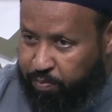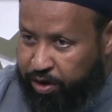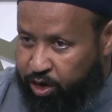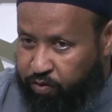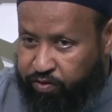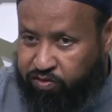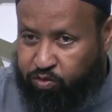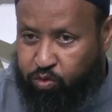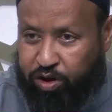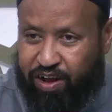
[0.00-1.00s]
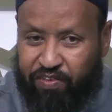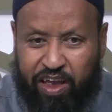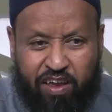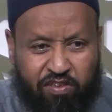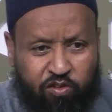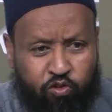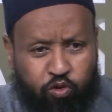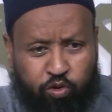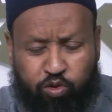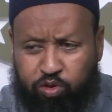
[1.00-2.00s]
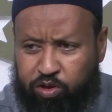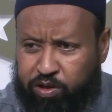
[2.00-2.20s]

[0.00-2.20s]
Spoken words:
beginning of the surah, is the truth.